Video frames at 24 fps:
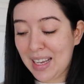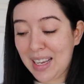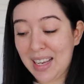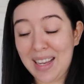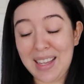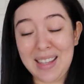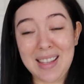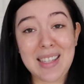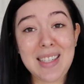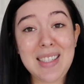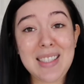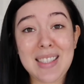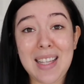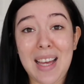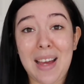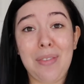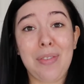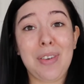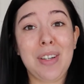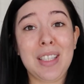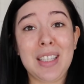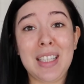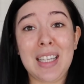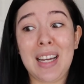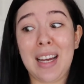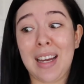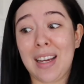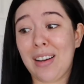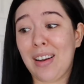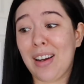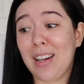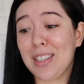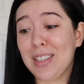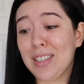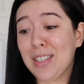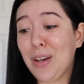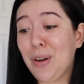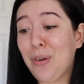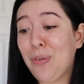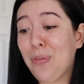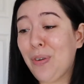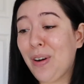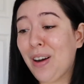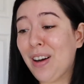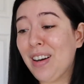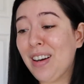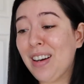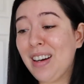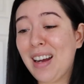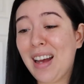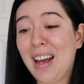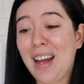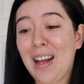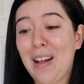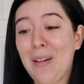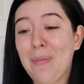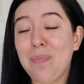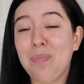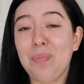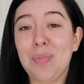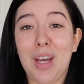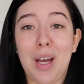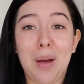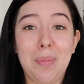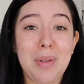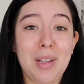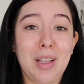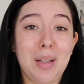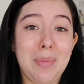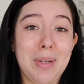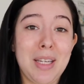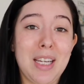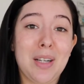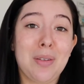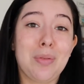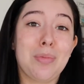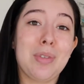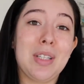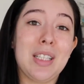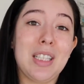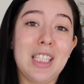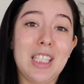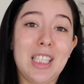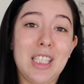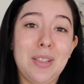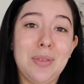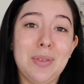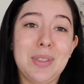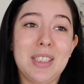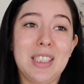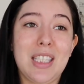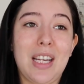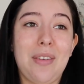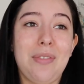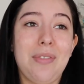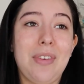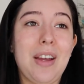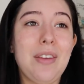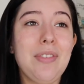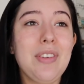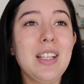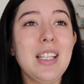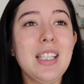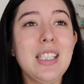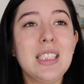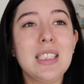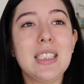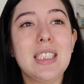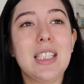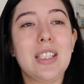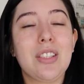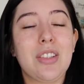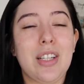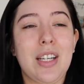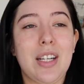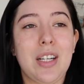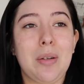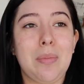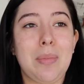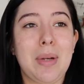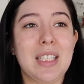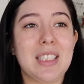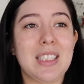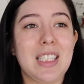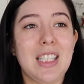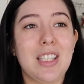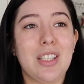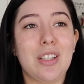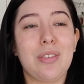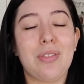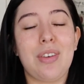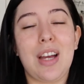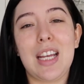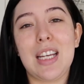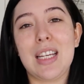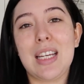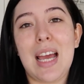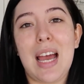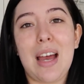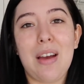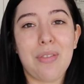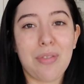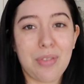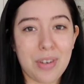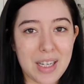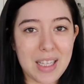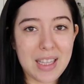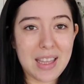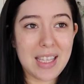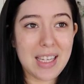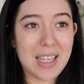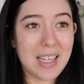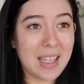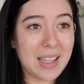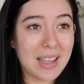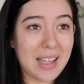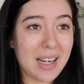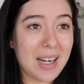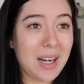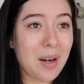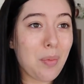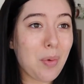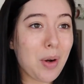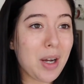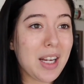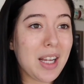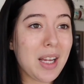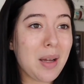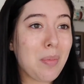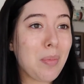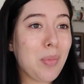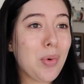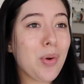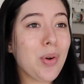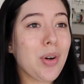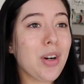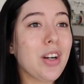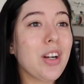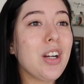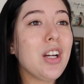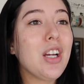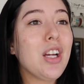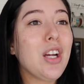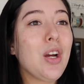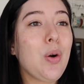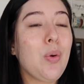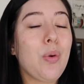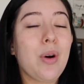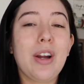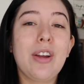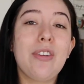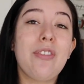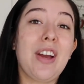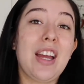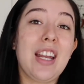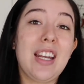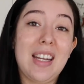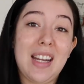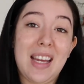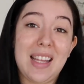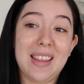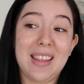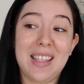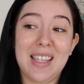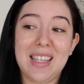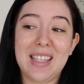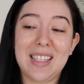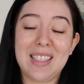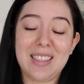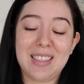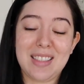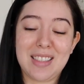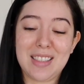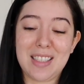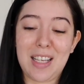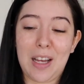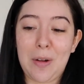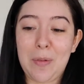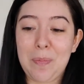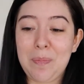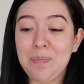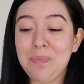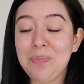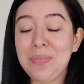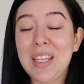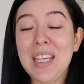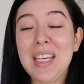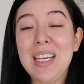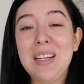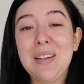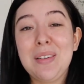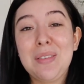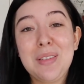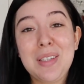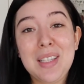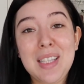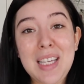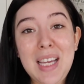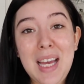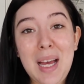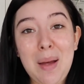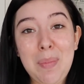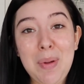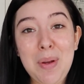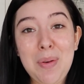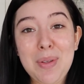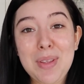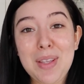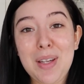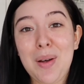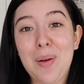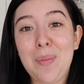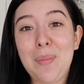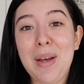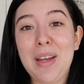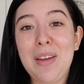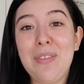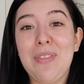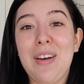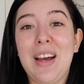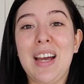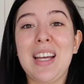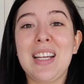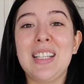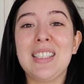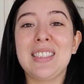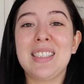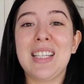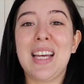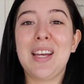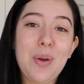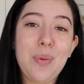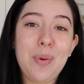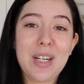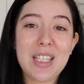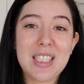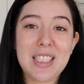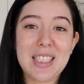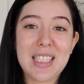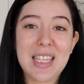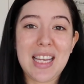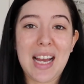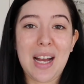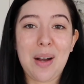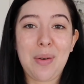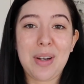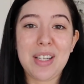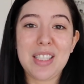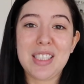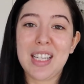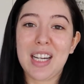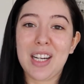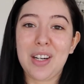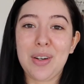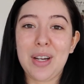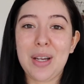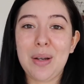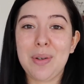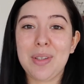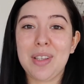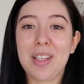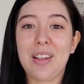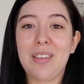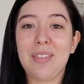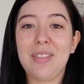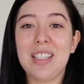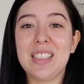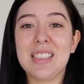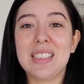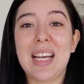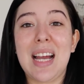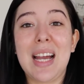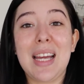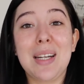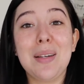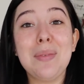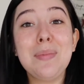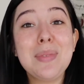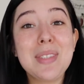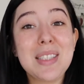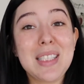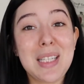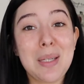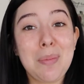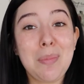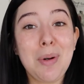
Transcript: And that is everything I got so far. Hobby Lobby had really cute stuff. I feel like it's either hit or miss. I either find everything that I want and more, or I find nothing. So really happy with all my finds. I want to see how I decorate with all of these items. Keep